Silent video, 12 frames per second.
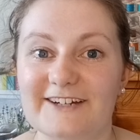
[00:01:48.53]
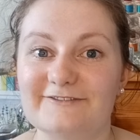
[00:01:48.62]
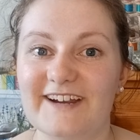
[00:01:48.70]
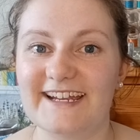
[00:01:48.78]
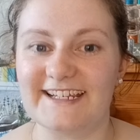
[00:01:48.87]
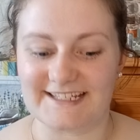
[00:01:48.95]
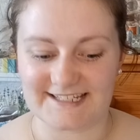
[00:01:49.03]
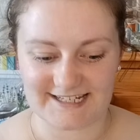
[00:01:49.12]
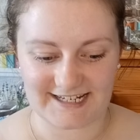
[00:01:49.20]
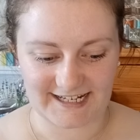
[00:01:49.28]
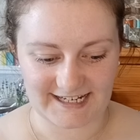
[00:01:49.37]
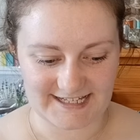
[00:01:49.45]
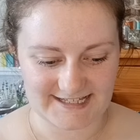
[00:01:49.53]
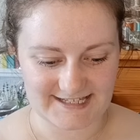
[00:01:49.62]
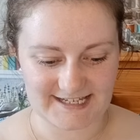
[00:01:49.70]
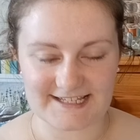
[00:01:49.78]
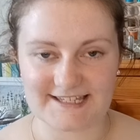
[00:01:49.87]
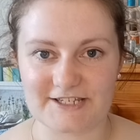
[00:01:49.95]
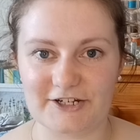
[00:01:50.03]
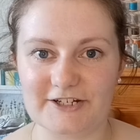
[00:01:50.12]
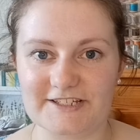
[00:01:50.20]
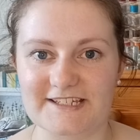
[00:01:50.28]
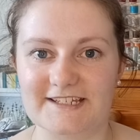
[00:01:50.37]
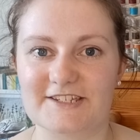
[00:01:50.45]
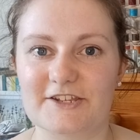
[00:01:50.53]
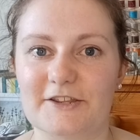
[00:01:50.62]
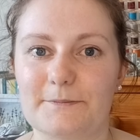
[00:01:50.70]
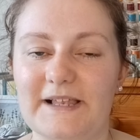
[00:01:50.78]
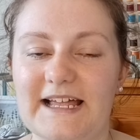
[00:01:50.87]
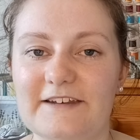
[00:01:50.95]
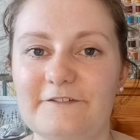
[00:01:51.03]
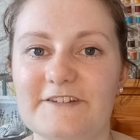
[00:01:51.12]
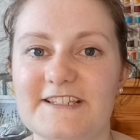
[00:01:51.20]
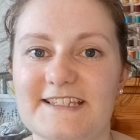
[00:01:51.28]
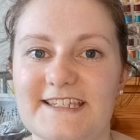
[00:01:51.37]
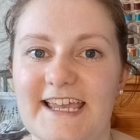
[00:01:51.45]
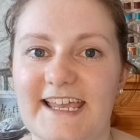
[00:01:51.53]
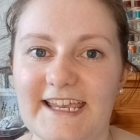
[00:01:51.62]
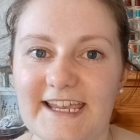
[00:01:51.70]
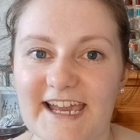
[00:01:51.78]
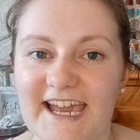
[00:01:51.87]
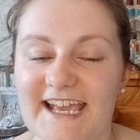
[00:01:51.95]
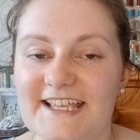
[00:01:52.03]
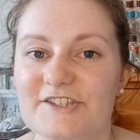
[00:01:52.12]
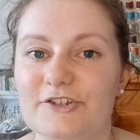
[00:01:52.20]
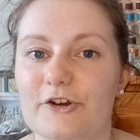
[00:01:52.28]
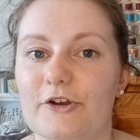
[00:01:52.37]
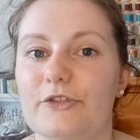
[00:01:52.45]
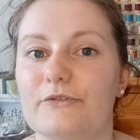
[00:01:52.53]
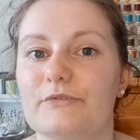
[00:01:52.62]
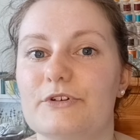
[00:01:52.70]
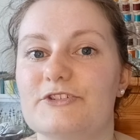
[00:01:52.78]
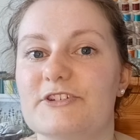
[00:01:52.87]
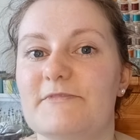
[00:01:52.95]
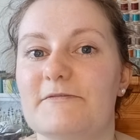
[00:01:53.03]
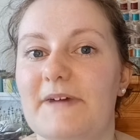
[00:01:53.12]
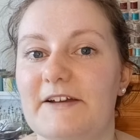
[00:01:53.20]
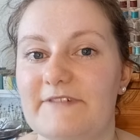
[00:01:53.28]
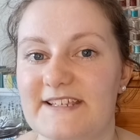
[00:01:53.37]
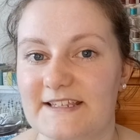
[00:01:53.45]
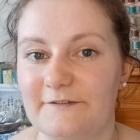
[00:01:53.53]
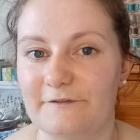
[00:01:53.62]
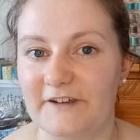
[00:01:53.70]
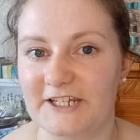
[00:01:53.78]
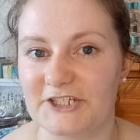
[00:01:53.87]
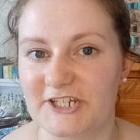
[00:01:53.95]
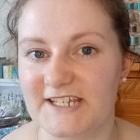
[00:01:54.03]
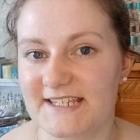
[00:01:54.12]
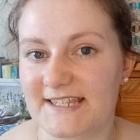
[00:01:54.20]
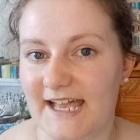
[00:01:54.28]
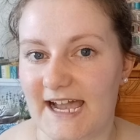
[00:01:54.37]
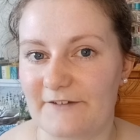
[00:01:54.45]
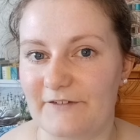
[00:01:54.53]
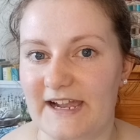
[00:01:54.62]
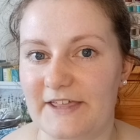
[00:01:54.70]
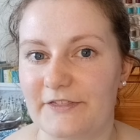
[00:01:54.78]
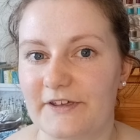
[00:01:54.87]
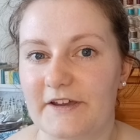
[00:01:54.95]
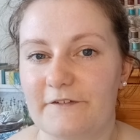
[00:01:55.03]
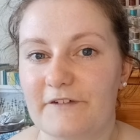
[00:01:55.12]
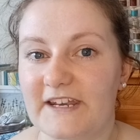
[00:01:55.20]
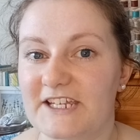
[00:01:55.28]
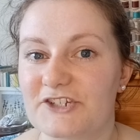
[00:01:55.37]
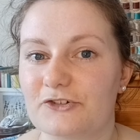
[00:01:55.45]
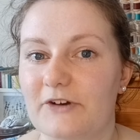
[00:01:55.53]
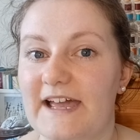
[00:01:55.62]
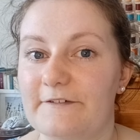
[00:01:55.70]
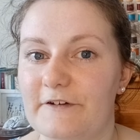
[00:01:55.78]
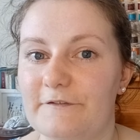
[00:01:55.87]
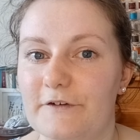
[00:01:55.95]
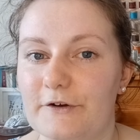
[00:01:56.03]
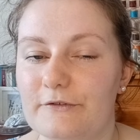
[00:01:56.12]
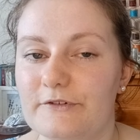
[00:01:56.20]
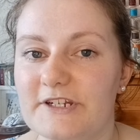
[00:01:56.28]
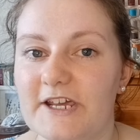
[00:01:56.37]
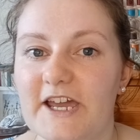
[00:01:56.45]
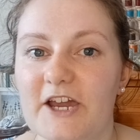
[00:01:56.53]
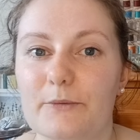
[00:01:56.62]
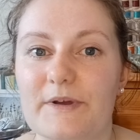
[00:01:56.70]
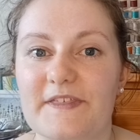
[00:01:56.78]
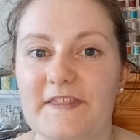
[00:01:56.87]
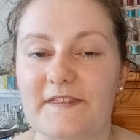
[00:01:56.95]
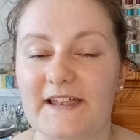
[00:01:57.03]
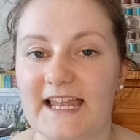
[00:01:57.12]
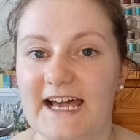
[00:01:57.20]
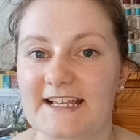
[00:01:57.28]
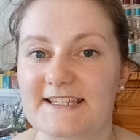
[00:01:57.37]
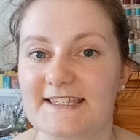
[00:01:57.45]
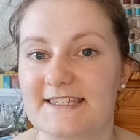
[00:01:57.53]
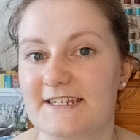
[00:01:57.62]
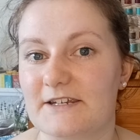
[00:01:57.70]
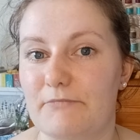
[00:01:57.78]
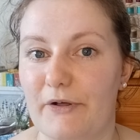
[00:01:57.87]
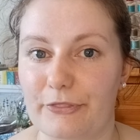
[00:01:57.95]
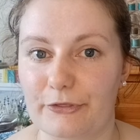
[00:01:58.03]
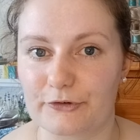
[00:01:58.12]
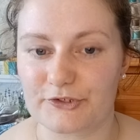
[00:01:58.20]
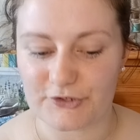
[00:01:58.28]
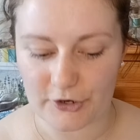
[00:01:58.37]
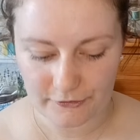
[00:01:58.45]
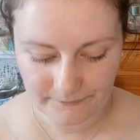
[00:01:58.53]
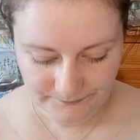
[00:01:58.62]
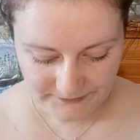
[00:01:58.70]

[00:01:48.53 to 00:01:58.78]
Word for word: Right, let's get started. So the plan for today is to go through some of my recent finishes that I've either finished or FFO'd within the last month or so.